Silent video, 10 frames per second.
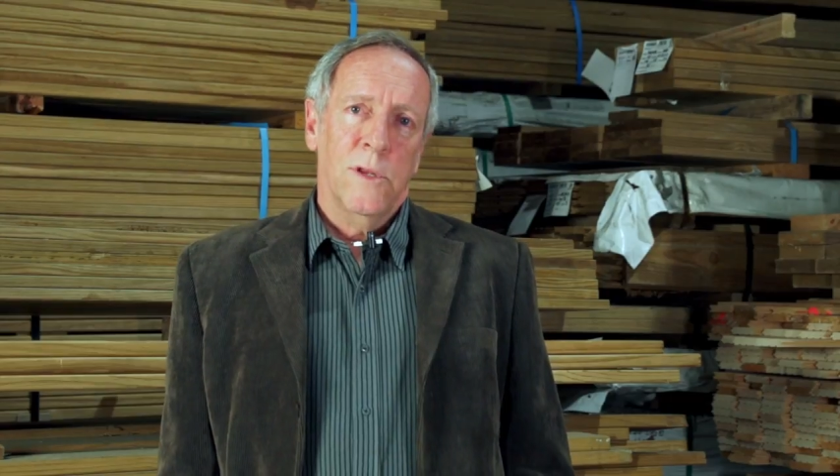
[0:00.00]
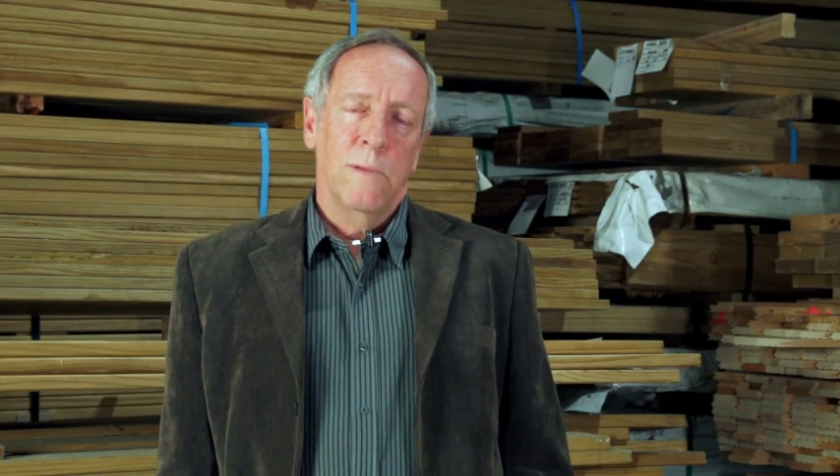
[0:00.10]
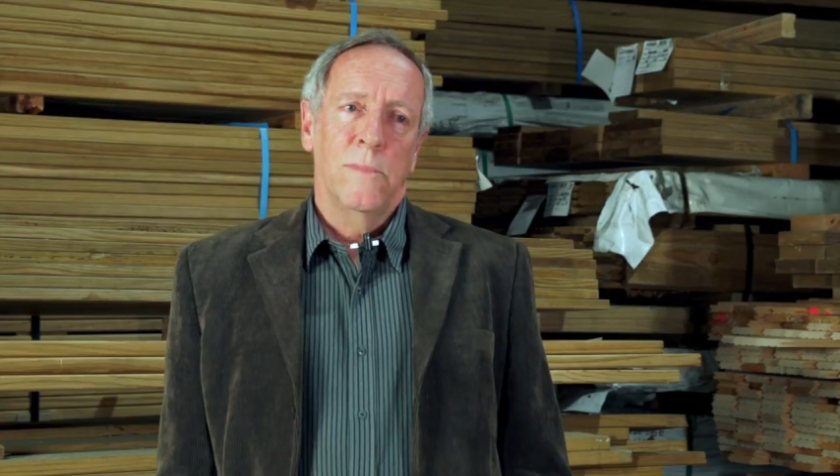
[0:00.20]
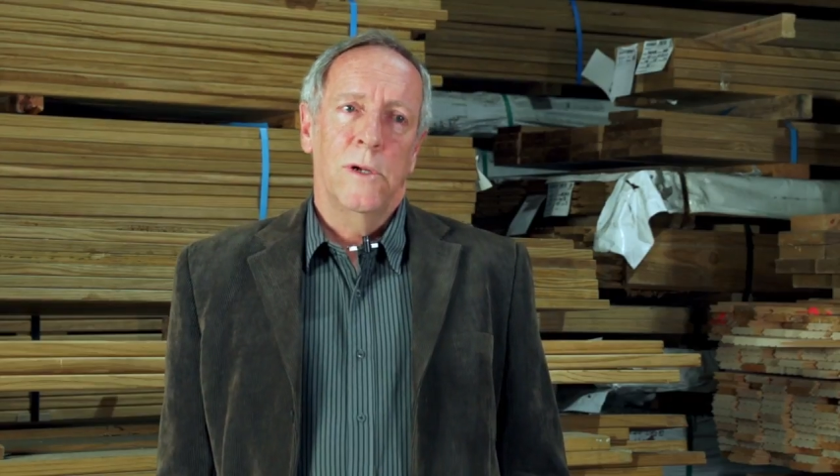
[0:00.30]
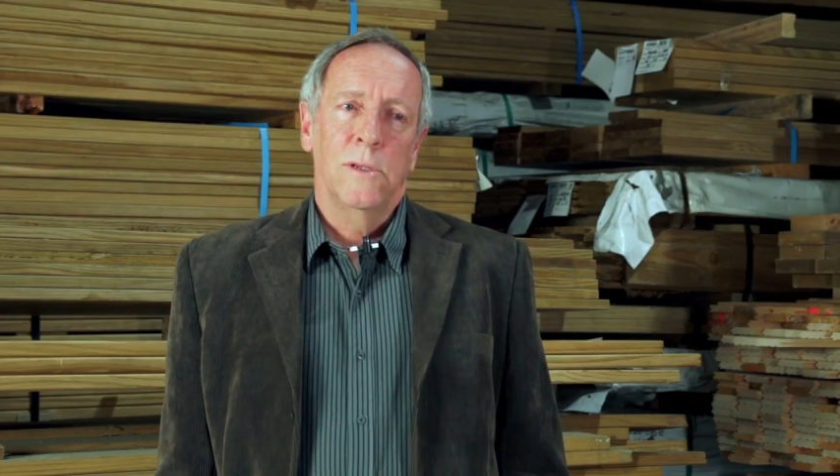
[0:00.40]

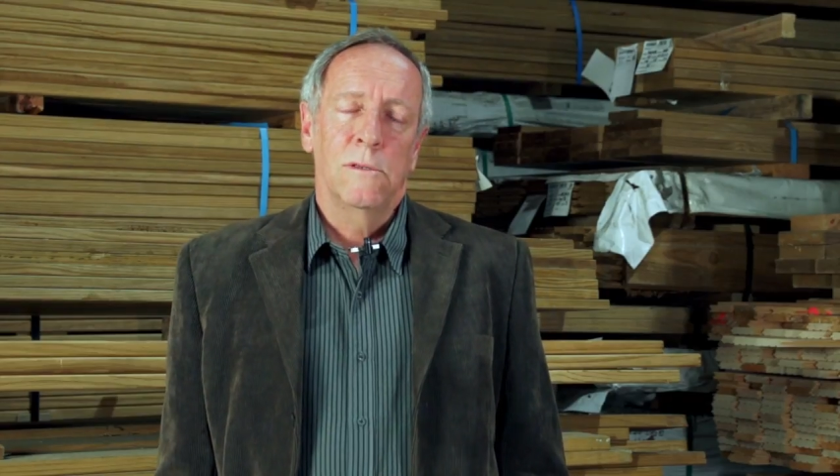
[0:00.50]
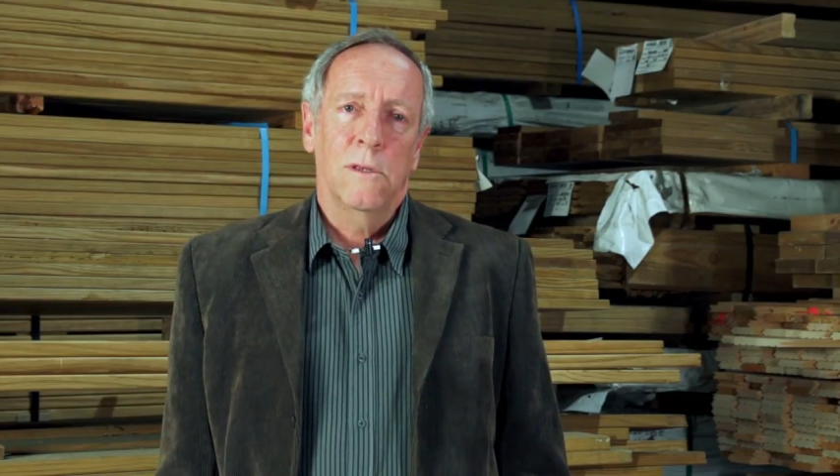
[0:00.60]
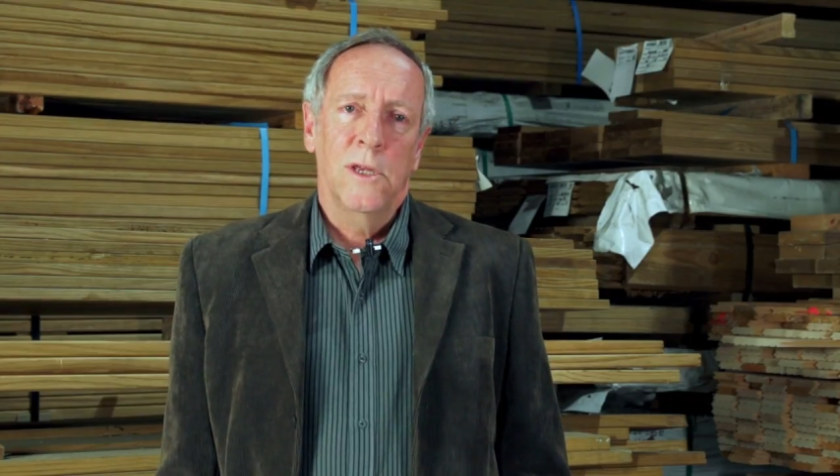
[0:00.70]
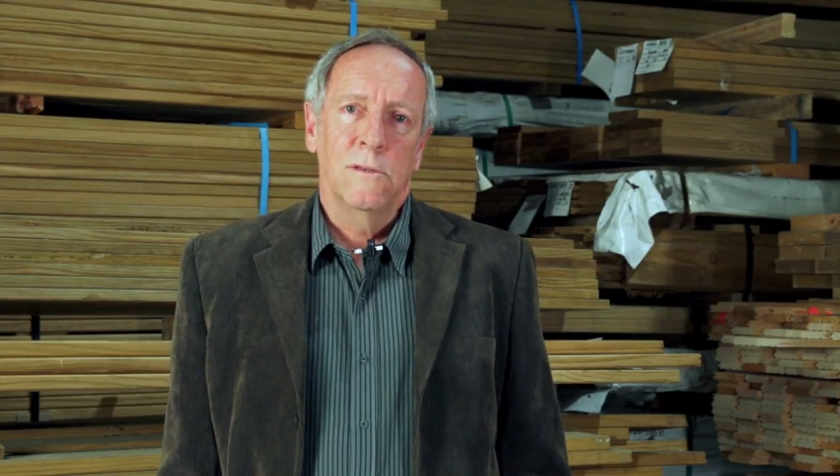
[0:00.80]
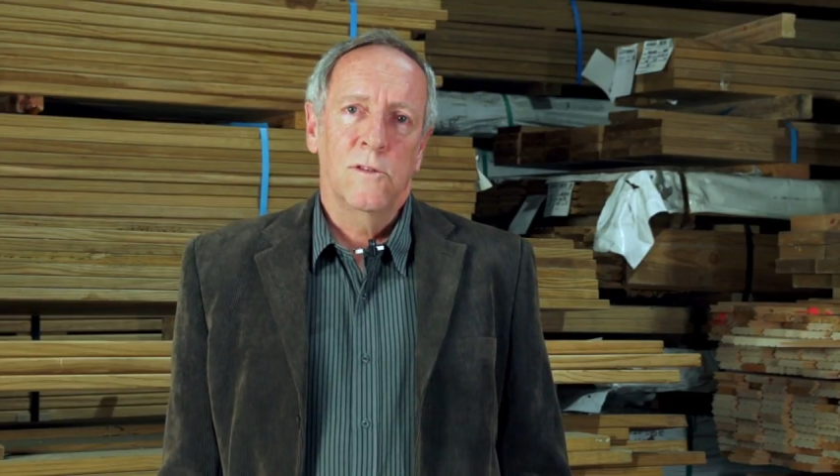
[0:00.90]
timber
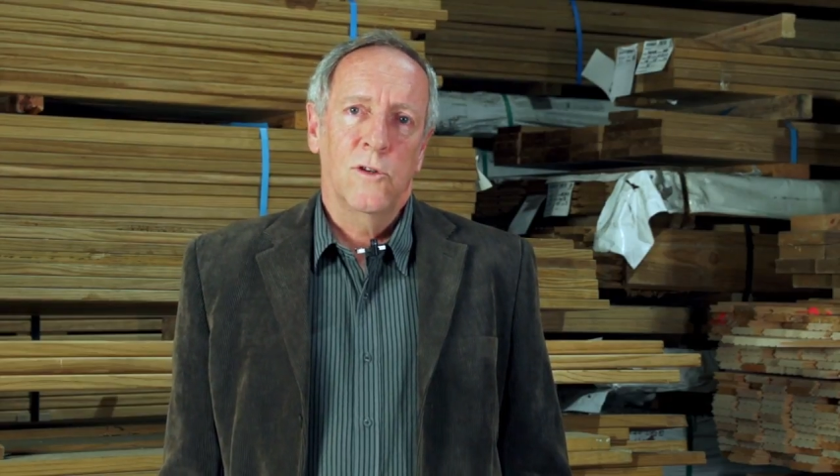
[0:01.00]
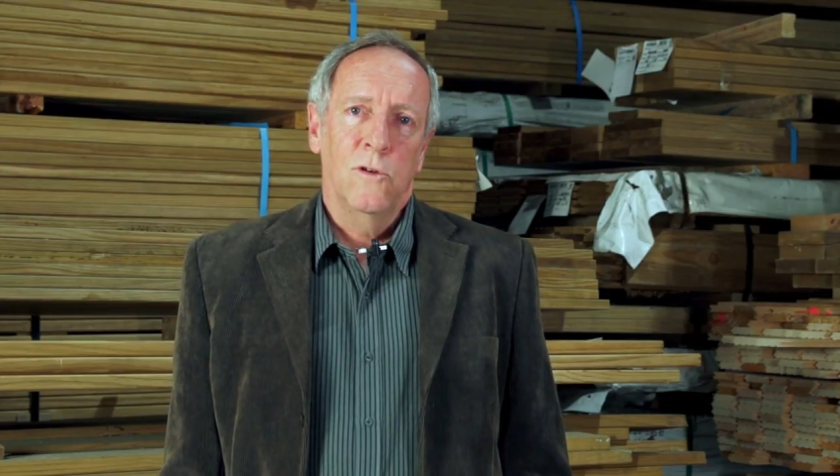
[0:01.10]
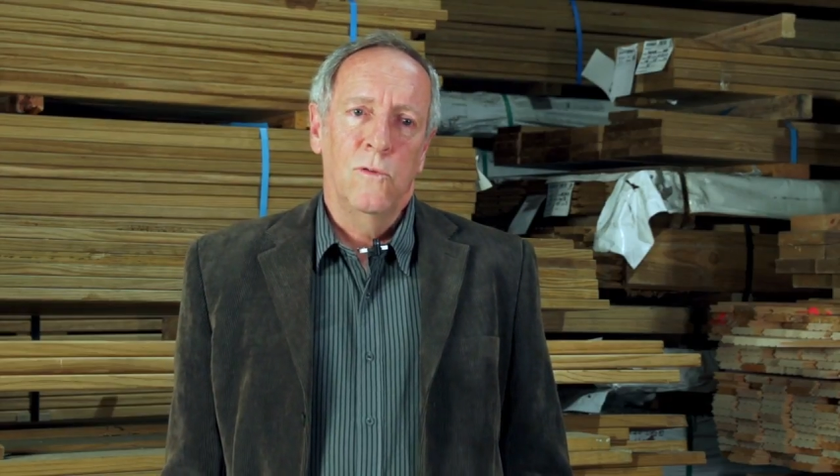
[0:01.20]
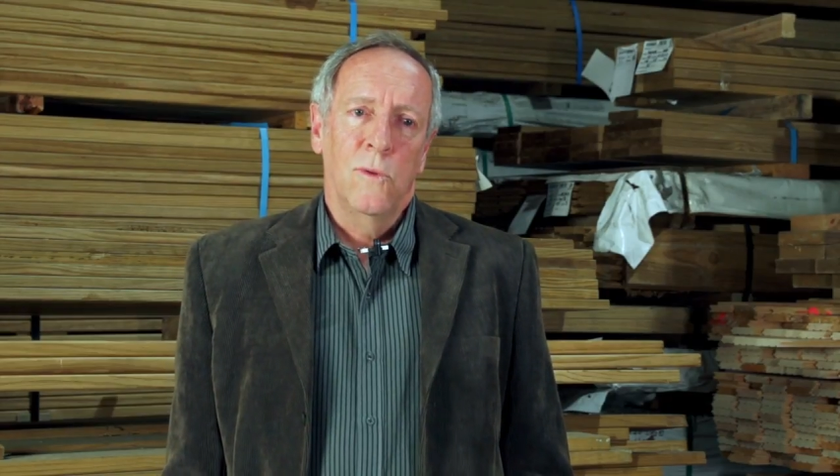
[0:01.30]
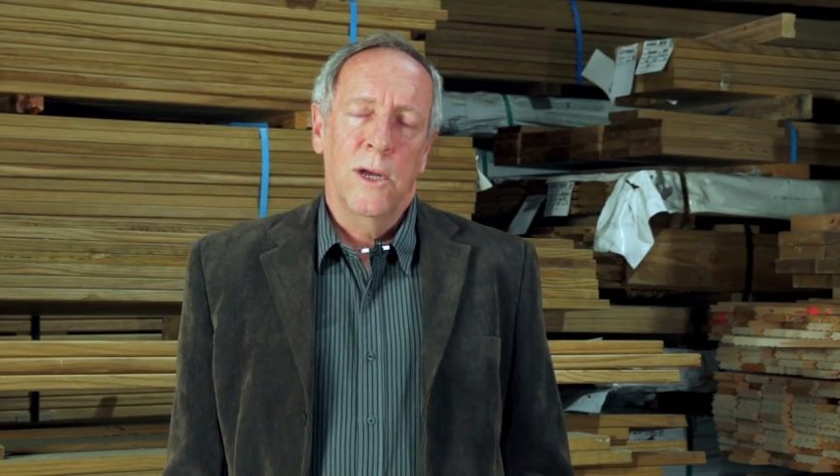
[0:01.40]
is
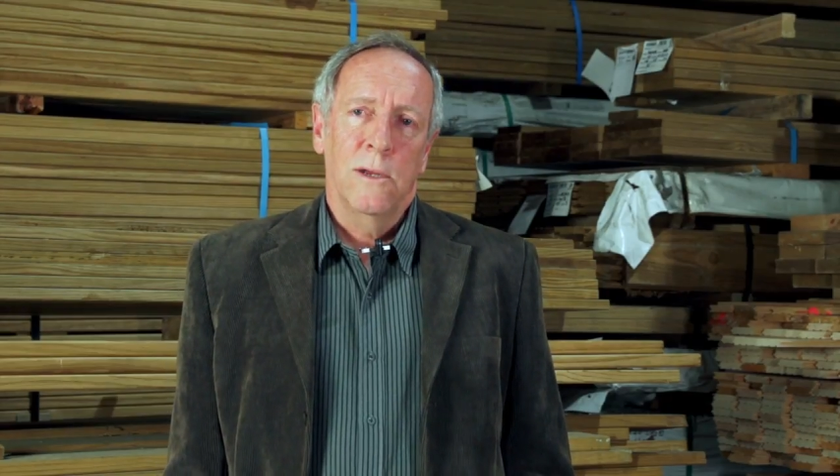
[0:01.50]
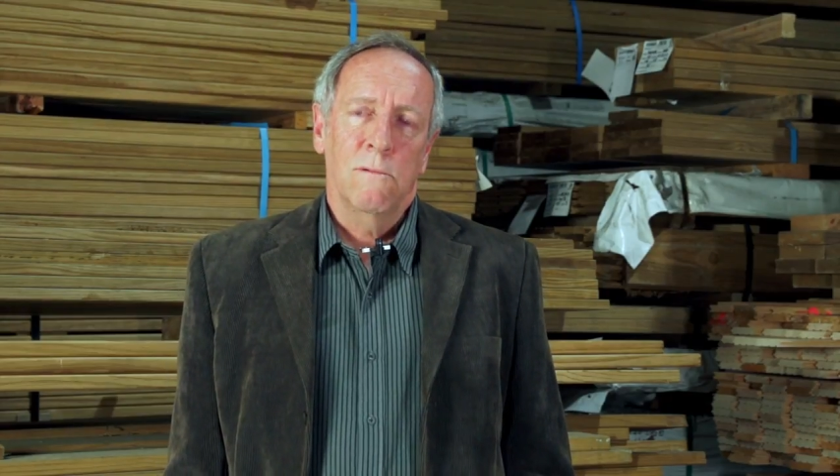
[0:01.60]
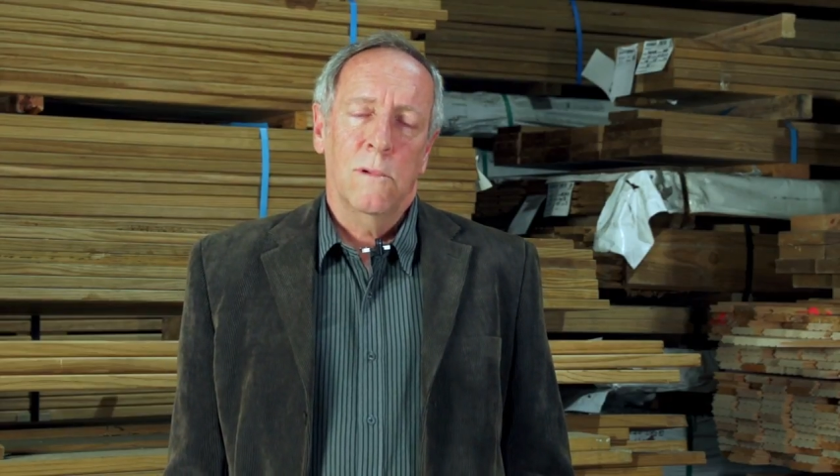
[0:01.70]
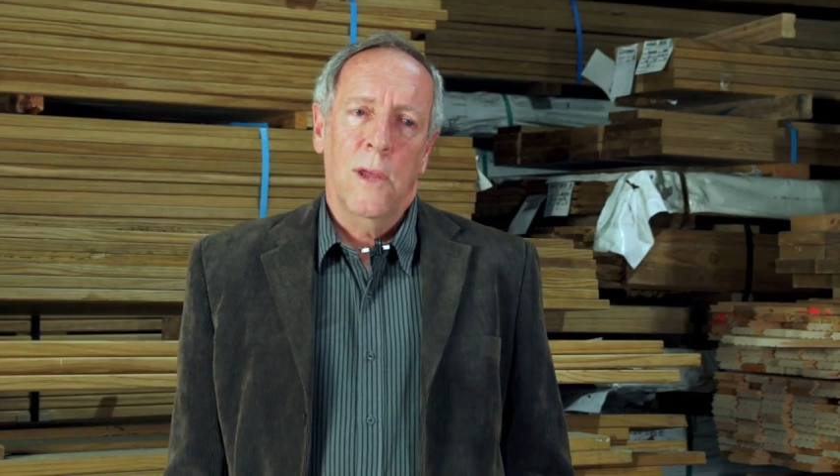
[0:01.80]
to